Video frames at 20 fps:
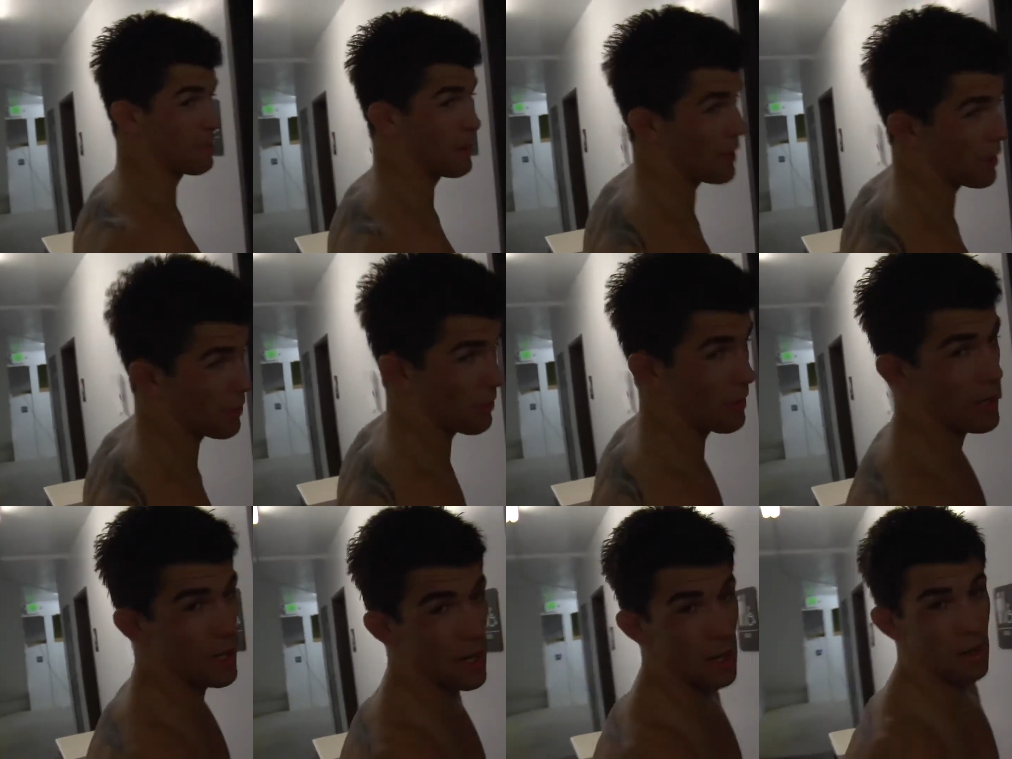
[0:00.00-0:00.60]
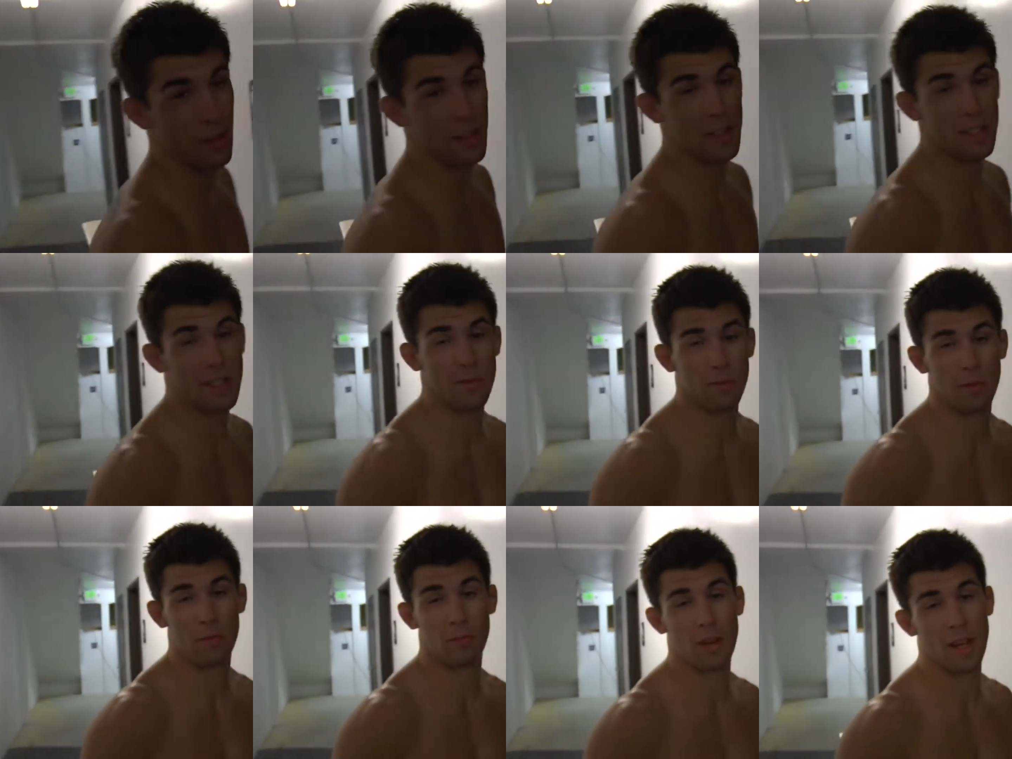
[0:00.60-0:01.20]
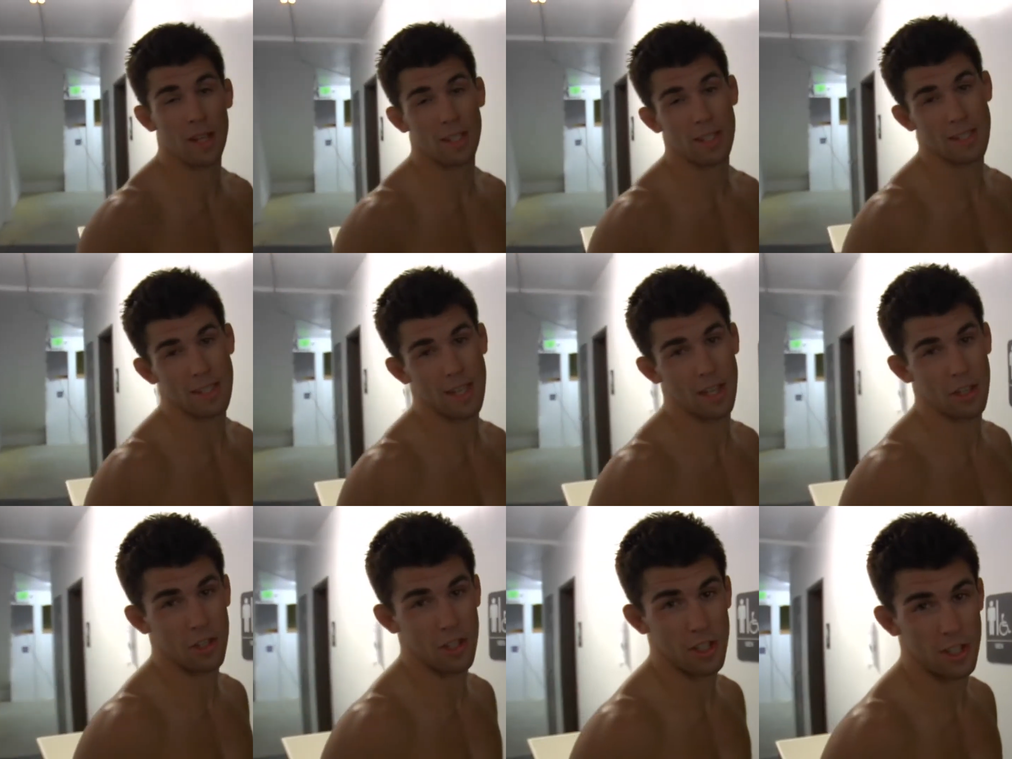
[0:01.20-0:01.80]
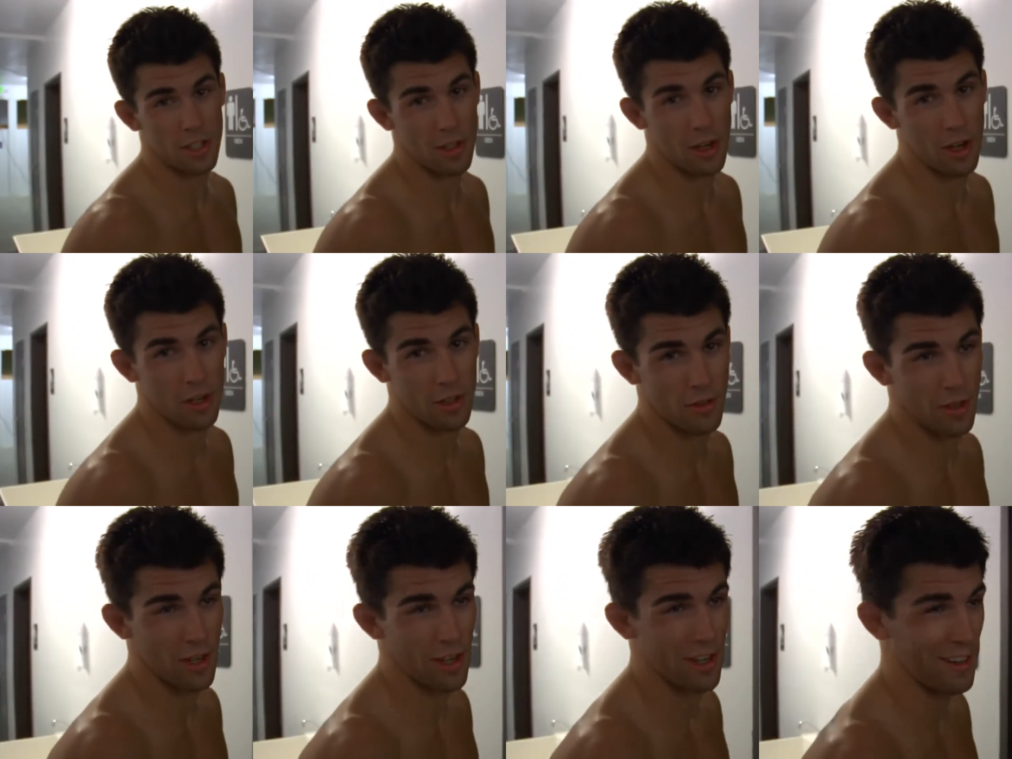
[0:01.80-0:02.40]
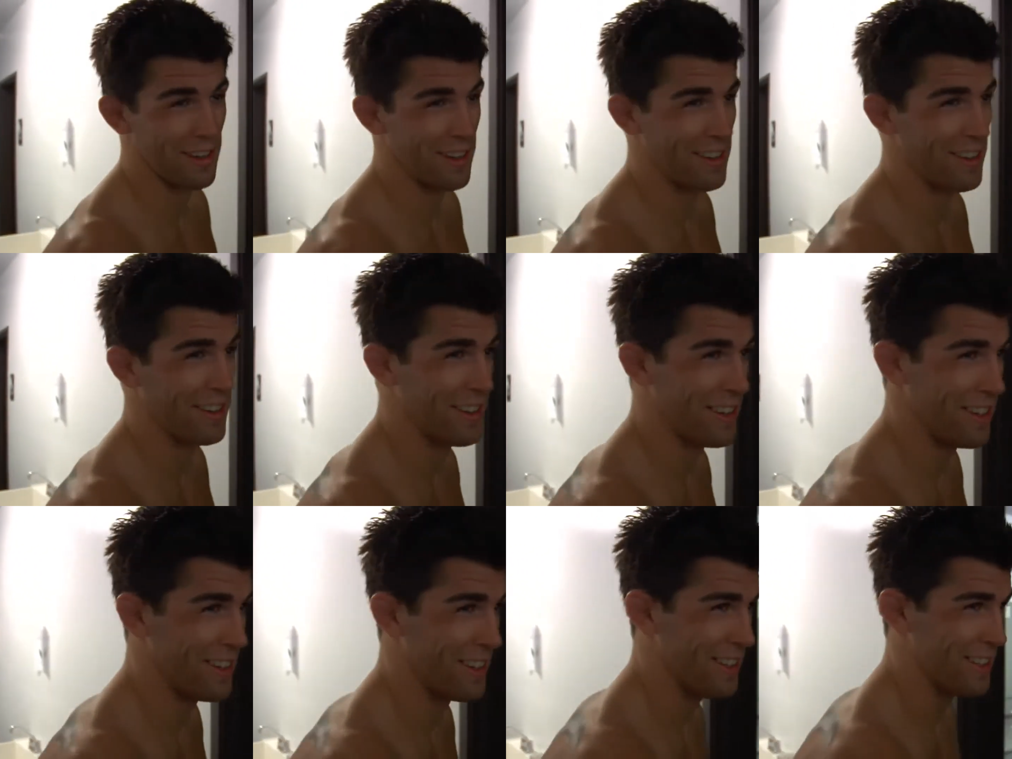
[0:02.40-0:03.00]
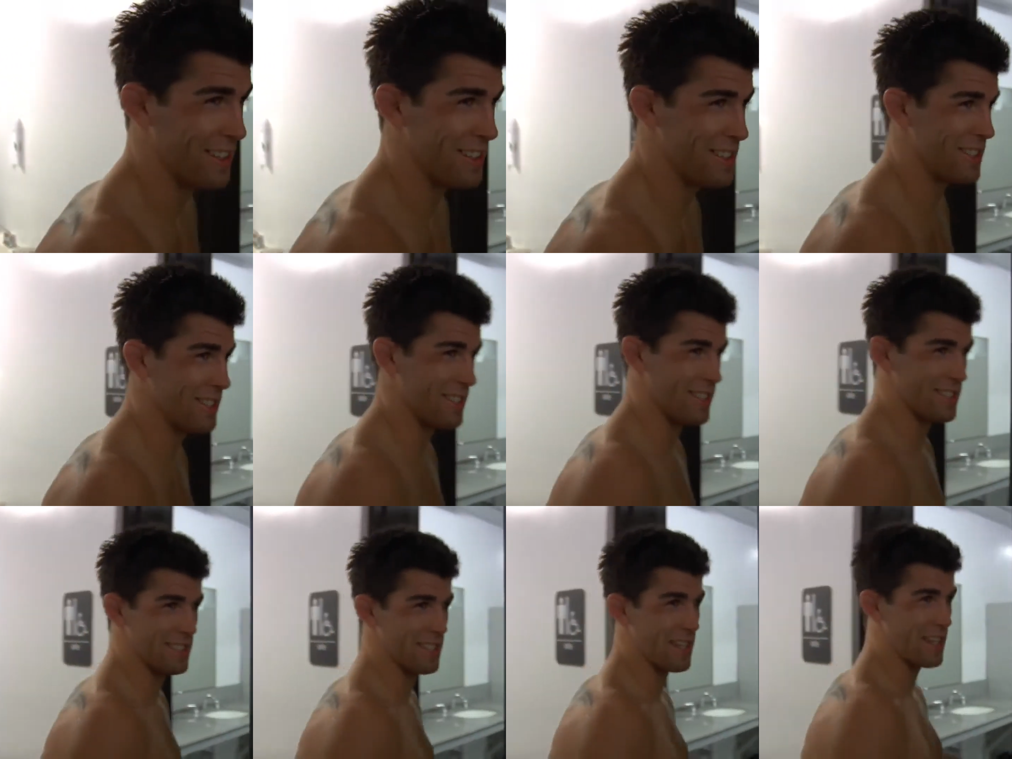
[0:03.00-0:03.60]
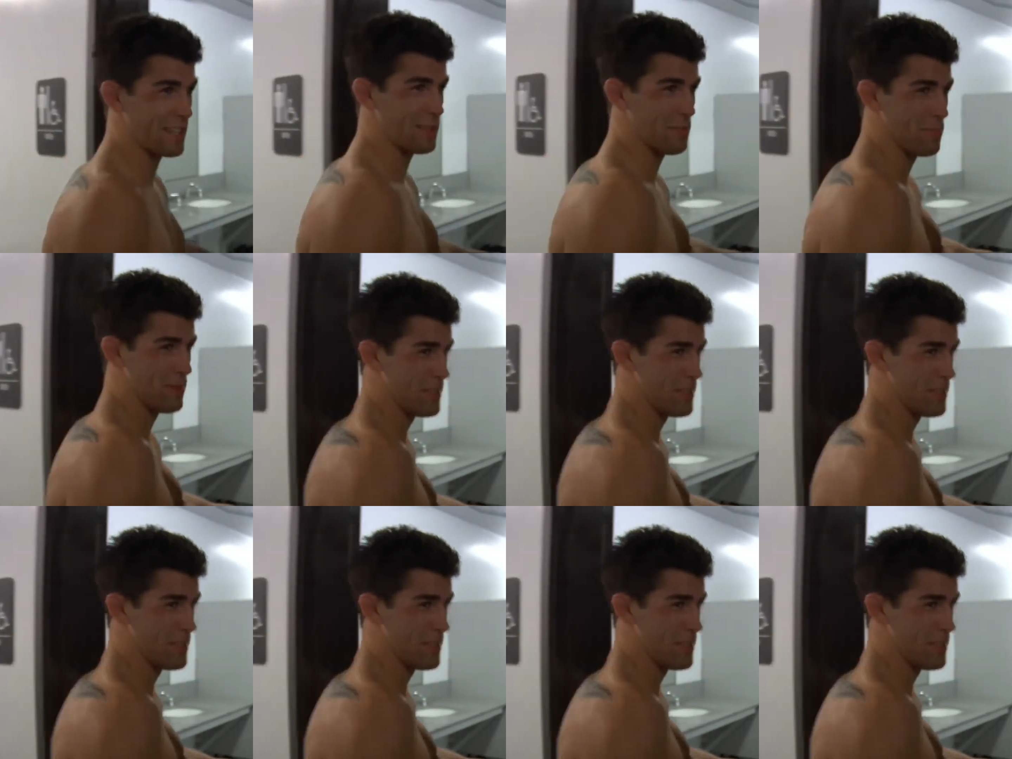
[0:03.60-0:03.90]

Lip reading: bath right now, and this is when practice actually starts right here. This shit's not the